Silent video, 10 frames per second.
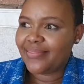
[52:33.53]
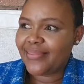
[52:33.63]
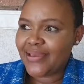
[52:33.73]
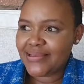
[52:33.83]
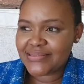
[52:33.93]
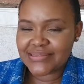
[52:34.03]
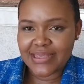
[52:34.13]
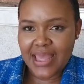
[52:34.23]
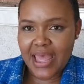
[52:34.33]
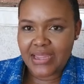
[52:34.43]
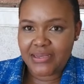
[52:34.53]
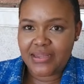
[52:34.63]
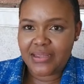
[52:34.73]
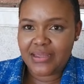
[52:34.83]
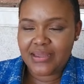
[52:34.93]
this guy
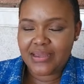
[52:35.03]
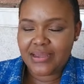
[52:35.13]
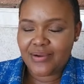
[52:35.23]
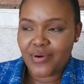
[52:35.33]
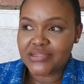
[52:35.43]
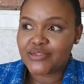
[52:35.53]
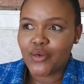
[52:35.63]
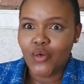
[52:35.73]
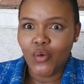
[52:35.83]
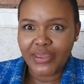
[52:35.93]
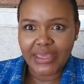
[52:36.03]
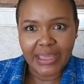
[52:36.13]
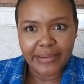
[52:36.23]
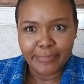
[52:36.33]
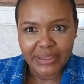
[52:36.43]
ne was looking
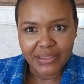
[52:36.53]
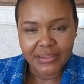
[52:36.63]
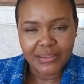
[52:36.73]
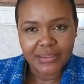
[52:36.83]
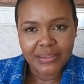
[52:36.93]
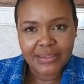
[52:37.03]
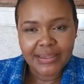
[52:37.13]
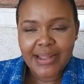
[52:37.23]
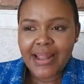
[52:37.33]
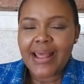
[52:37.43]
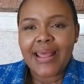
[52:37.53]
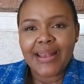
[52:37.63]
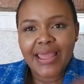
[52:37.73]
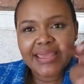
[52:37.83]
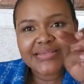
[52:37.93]
at me
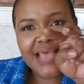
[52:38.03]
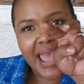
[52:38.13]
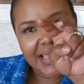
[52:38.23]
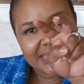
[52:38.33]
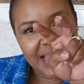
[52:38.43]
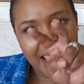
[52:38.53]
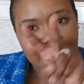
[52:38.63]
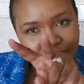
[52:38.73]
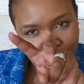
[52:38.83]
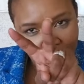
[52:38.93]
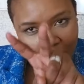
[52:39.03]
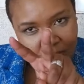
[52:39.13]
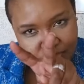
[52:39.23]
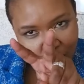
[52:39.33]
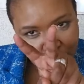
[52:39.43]
like his eyes like so
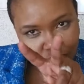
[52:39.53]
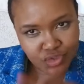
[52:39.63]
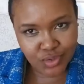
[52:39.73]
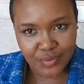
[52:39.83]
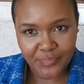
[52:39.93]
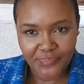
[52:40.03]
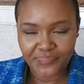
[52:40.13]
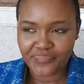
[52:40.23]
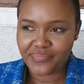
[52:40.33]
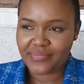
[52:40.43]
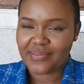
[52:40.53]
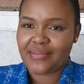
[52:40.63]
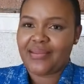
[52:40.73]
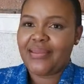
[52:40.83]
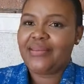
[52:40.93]
so so so
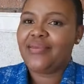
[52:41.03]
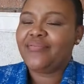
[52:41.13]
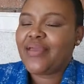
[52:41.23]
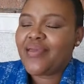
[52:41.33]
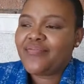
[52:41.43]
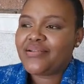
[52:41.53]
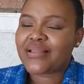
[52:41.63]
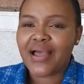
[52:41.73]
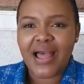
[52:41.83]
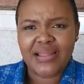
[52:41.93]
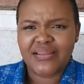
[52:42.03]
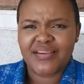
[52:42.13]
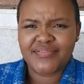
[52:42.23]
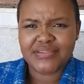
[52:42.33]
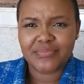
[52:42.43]
and i i felt
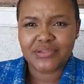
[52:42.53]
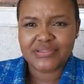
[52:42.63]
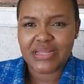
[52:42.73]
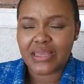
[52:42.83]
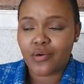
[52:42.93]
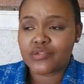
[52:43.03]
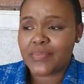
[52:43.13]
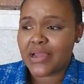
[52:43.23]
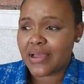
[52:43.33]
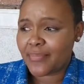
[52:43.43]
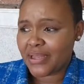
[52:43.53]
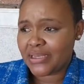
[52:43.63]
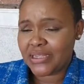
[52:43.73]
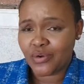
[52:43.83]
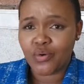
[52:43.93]
uncomfortable I was like because bengihamba
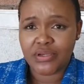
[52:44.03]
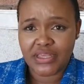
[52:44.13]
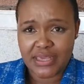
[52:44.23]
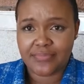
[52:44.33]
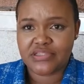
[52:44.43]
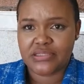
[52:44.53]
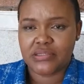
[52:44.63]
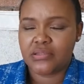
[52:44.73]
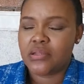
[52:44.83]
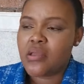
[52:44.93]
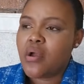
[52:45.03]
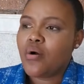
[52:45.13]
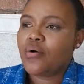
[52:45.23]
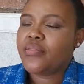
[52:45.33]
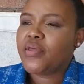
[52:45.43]
ne-colleague am still
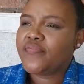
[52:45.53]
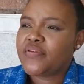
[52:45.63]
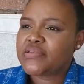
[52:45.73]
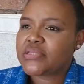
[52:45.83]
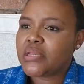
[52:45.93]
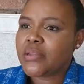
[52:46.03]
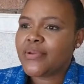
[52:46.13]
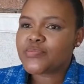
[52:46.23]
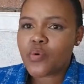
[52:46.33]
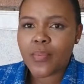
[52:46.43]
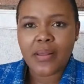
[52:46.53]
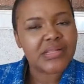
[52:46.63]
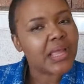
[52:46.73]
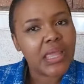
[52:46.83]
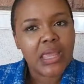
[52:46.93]
on that first sunday my
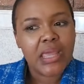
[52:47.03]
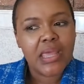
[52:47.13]
like